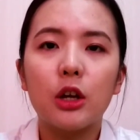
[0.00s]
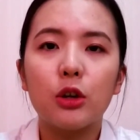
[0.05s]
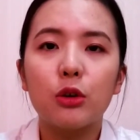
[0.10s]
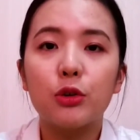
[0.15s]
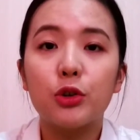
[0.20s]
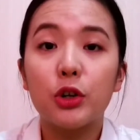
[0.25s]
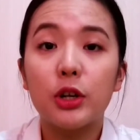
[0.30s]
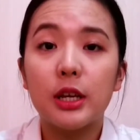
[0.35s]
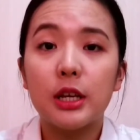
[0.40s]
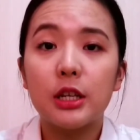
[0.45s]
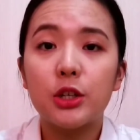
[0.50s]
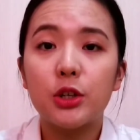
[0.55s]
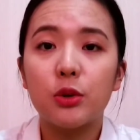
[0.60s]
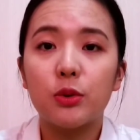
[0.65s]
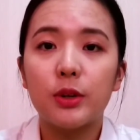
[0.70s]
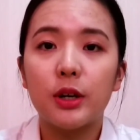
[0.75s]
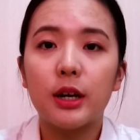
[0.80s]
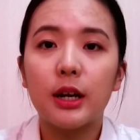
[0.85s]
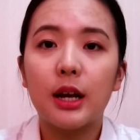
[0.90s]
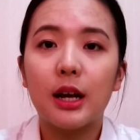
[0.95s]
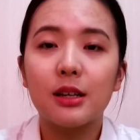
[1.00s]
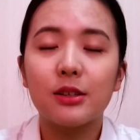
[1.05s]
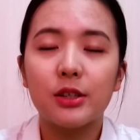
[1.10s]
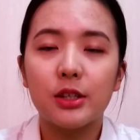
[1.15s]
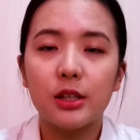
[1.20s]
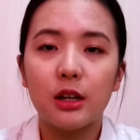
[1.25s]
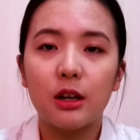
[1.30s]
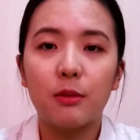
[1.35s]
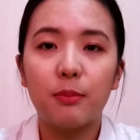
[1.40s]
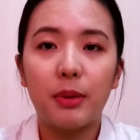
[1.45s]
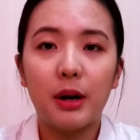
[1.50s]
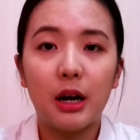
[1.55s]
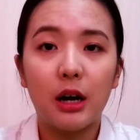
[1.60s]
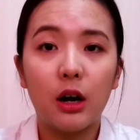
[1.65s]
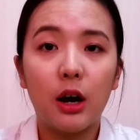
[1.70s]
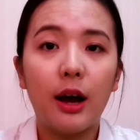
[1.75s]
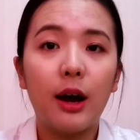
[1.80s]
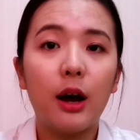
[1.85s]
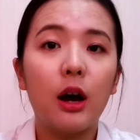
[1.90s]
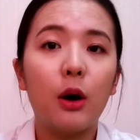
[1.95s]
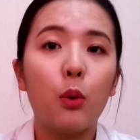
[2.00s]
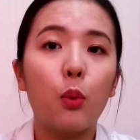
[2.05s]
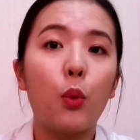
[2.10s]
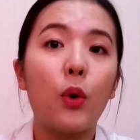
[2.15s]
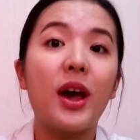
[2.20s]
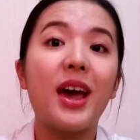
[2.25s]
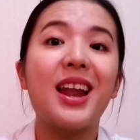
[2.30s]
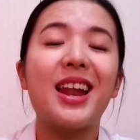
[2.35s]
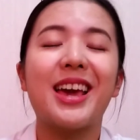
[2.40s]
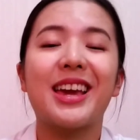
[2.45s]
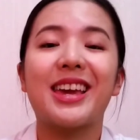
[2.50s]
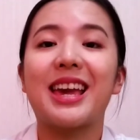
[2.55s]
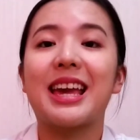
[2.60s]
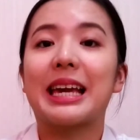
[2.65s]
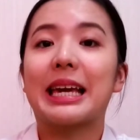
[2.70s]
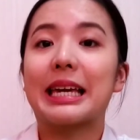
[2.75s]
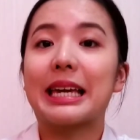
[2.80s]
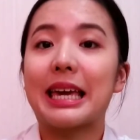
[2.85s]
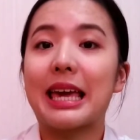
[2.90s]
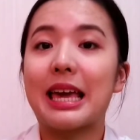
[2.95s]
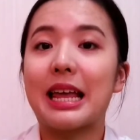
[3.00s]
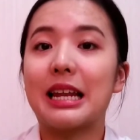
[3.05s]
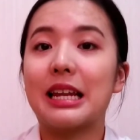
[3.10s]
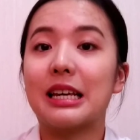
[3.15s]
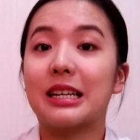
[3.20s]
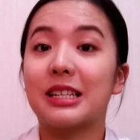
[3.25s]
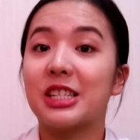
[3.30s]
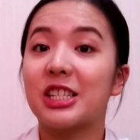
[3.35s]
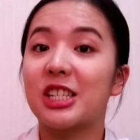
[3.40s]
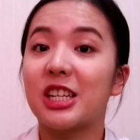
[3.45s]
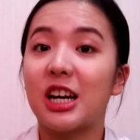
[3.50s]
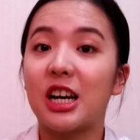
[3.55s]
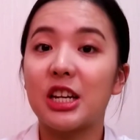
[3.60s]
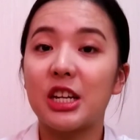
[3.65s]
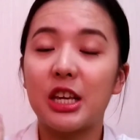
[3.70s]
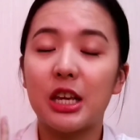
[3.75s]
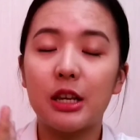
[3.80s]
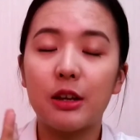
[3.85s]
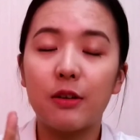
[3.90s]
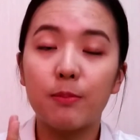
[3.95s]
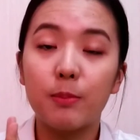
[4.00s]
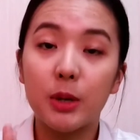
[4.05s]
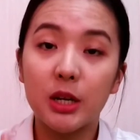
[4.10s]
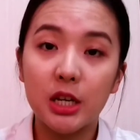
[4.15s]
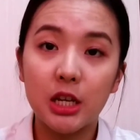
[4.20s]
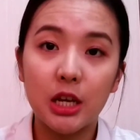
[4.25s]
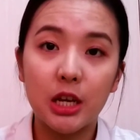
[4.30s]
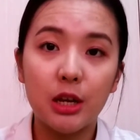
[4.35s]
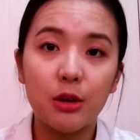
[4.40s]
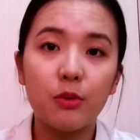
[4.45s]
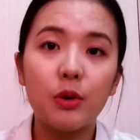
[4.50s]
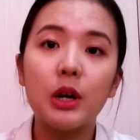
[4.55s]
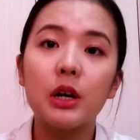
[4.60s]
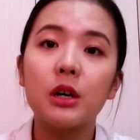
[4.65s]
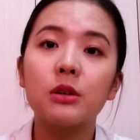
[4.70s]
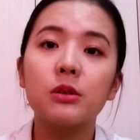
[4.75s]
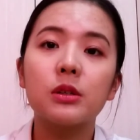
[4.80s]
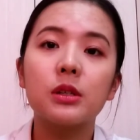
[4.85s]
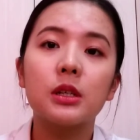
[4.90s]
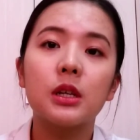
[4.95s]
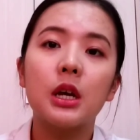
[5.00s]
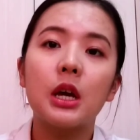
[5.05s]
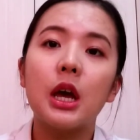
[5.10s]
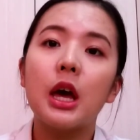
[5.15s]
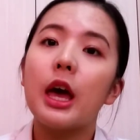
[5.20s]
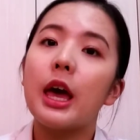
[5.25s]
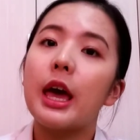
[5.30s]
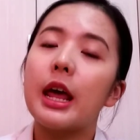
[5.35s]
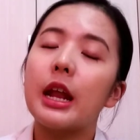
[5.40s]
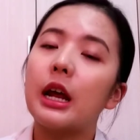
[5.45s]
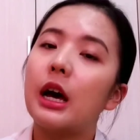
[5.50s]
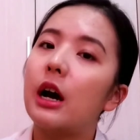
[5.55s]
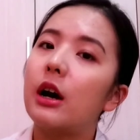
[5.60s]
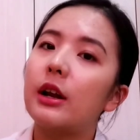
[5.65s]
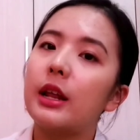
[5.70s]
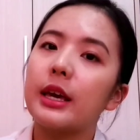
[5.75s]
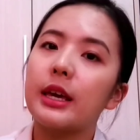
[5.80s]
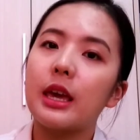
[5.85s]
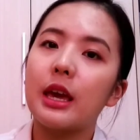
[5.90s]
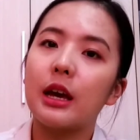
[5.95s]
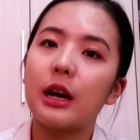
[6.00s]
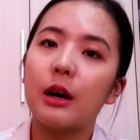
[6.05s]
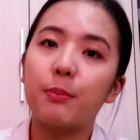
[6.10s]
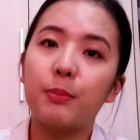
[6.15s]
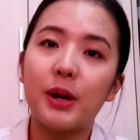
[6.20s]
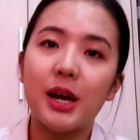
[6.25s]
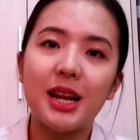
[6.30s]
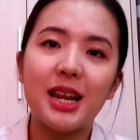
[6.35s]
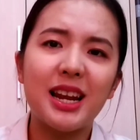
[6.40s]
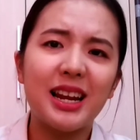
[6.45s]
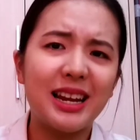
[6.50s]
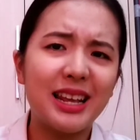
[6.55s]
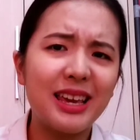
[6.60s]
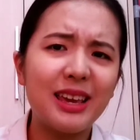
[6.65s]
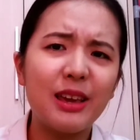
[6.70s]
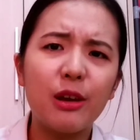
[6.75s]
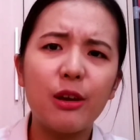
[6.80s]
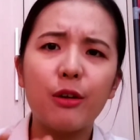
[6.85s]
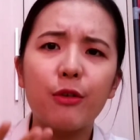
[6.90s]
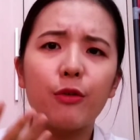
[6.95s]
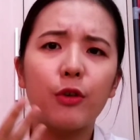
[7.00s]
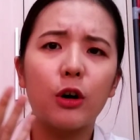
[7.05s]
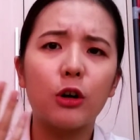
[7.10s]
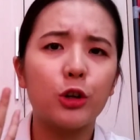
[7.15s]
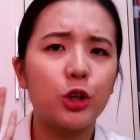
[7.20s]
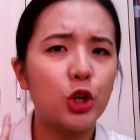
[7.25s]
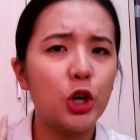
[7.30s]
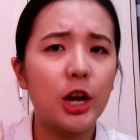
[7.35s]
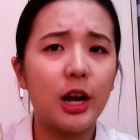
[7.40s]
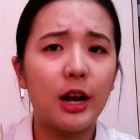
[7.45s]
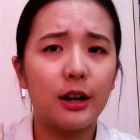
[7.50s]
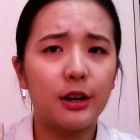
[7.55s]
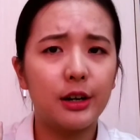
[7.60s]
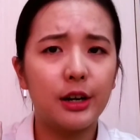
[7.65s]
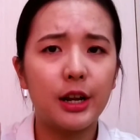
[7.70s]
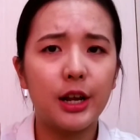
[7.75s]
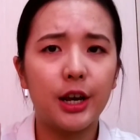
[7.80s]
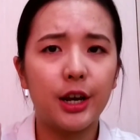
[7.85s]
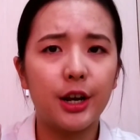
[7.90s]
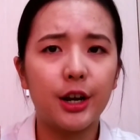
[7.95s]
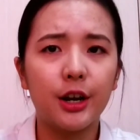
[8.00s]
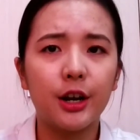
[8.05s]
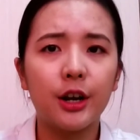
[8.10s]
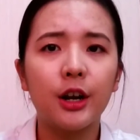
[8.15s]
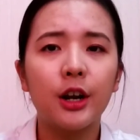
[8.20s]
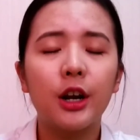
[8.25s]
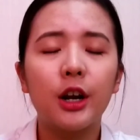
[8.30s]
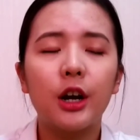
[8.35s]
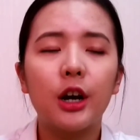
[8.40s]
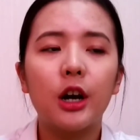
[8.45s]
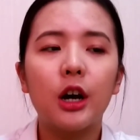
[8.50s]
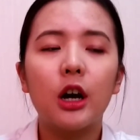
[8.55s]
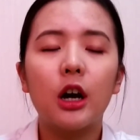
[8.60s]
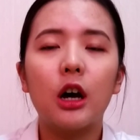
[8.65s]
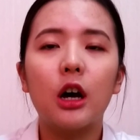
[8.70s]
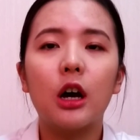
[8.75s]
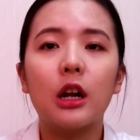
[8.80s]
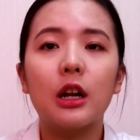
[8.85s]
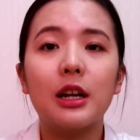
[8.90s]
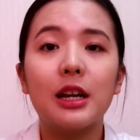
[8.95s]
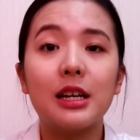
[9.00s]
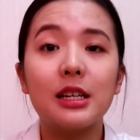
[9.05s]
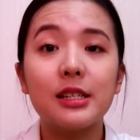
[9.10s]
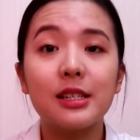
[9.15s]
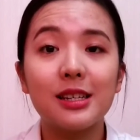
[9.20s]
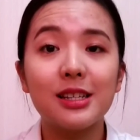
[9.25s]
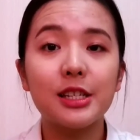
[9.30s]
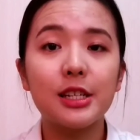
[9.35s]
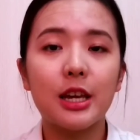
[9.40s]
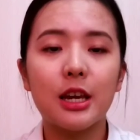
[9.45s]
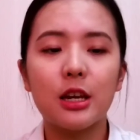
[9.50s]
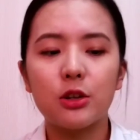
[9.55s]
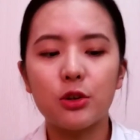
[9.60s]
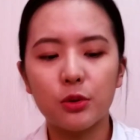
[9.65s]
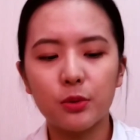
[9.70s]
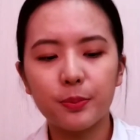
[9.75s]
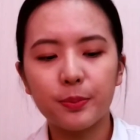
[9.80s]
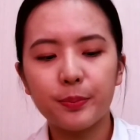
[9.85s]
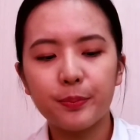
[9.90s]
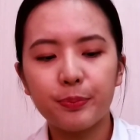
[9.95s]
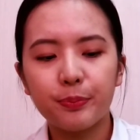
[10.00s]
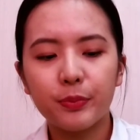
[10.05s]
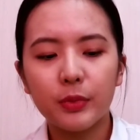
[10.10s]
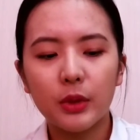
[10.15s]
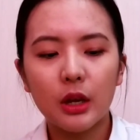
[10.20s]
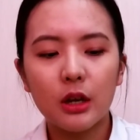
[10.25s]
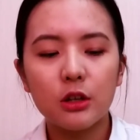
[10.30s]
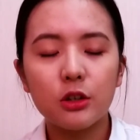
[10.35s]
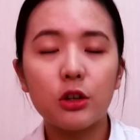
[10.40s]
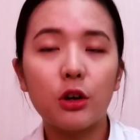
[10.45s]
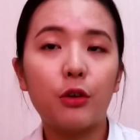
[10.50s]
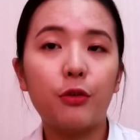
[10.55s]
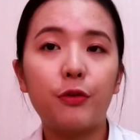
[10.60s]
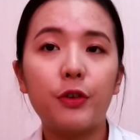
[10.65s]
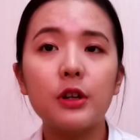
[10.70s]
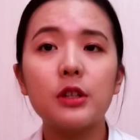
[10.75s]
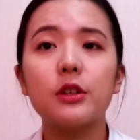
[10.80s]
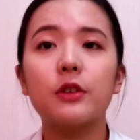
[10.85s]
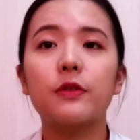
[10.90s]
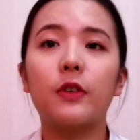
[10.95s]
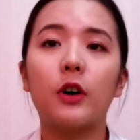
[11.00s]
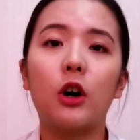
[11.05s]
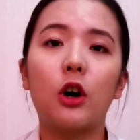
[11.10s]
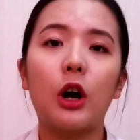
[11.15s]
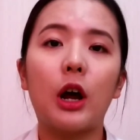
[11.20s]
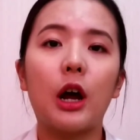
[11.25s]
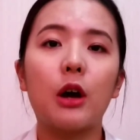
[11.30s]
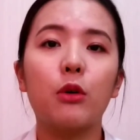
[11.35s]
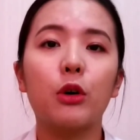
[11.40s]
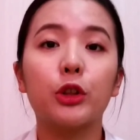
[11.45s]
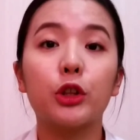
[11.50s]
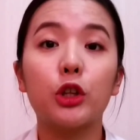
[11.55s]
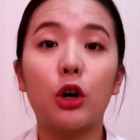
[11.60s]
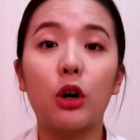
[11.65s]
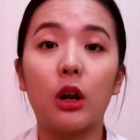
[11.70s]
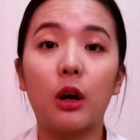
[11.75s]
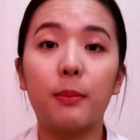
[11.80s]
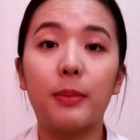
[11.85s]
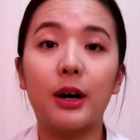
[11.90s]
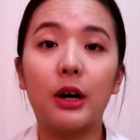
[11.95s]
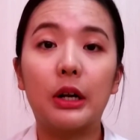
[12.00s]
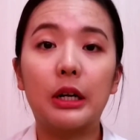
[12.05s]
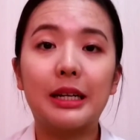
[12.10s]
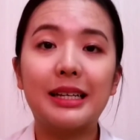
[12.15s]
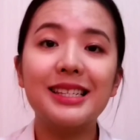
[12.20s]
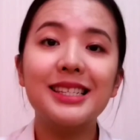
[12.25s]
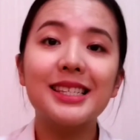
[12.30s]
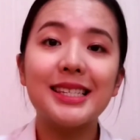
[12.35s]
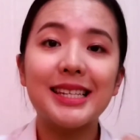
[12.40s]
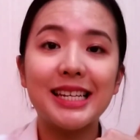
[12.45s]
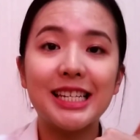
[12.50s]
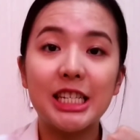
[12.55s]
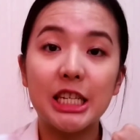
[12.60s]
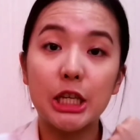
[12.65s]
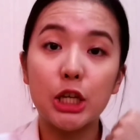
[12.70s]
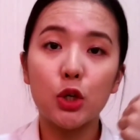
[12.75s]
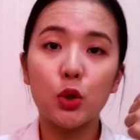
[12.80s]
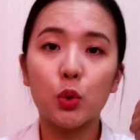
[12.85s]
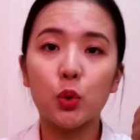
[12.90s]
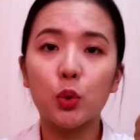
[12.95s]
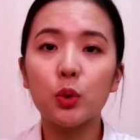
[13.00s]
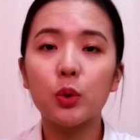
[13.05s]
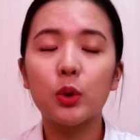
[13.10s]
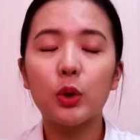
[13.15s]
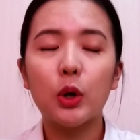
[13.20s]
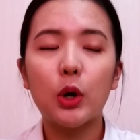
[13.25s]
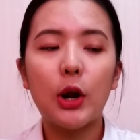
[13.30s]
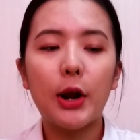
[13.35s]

usually students concerned about where they can get their study materials and how they can apply the leave or check on their lesson schedule. So first of all, I will talk about LearnJCU.